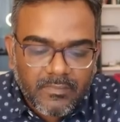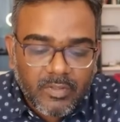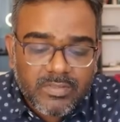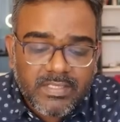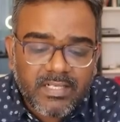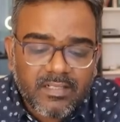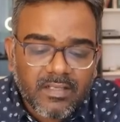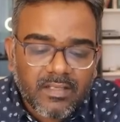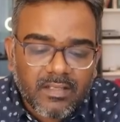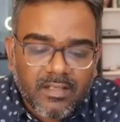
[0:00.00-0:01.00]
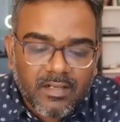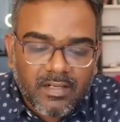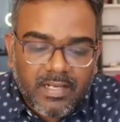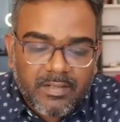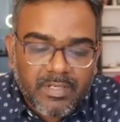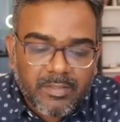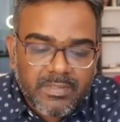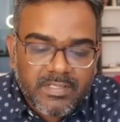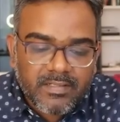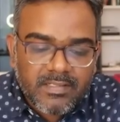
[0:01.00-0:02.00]
Now Seat had
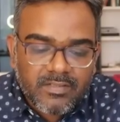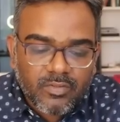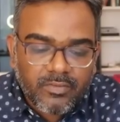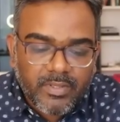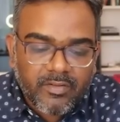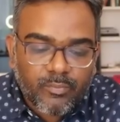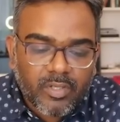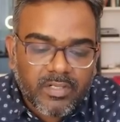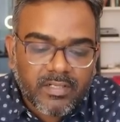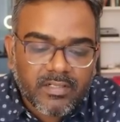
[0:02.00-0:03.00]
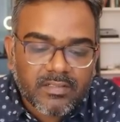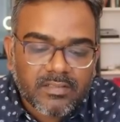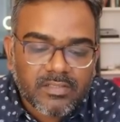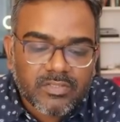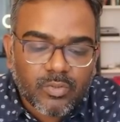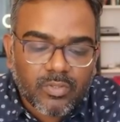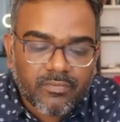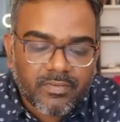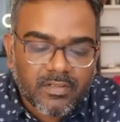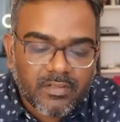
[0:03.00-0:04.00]
multiple signals, so you could have bought here, sold
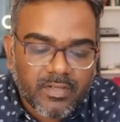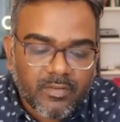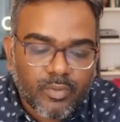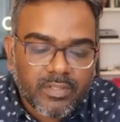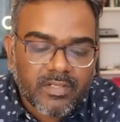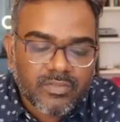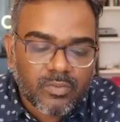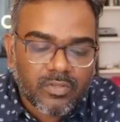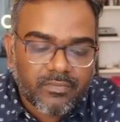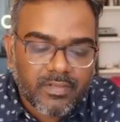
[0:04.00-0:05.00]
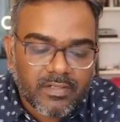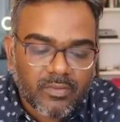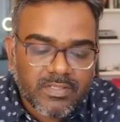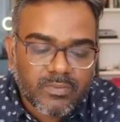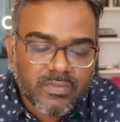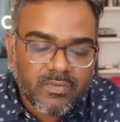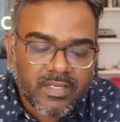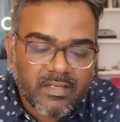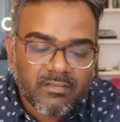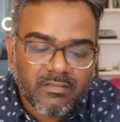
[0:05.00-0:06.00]
off here. You could have bought here, sold off here. Now this was
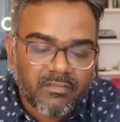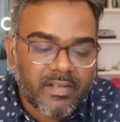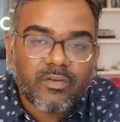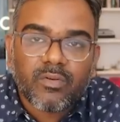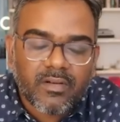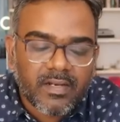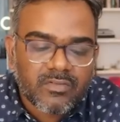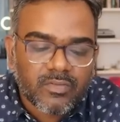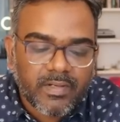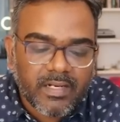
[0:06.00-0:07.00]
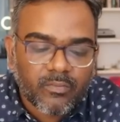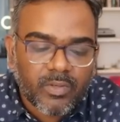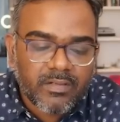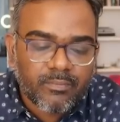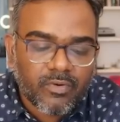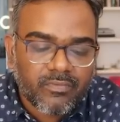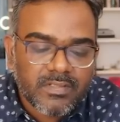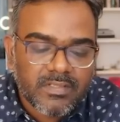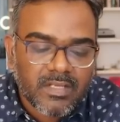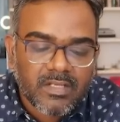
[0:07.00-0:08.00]
working very good, right? So we had 1
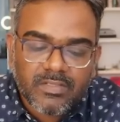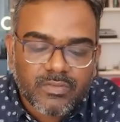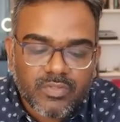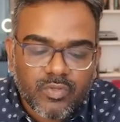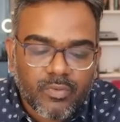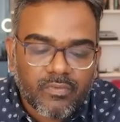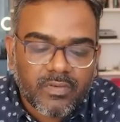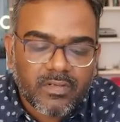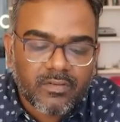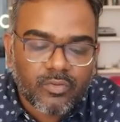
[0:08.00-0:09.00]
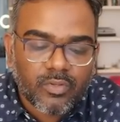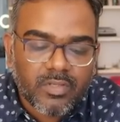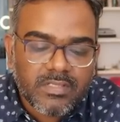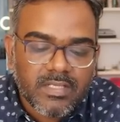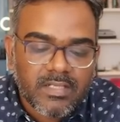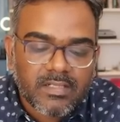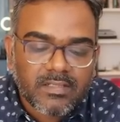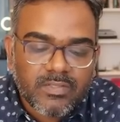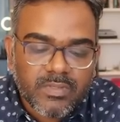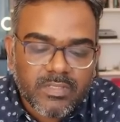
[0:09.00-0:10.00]
profit. This was no profit, no loss.
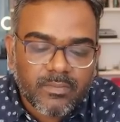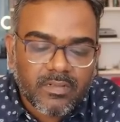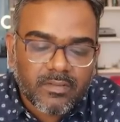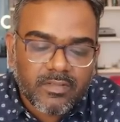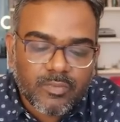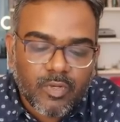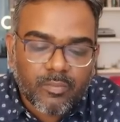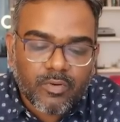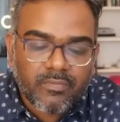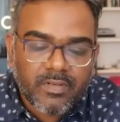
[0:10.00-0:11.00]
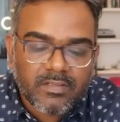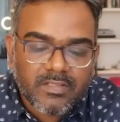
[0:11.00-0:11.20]
This was a small profit.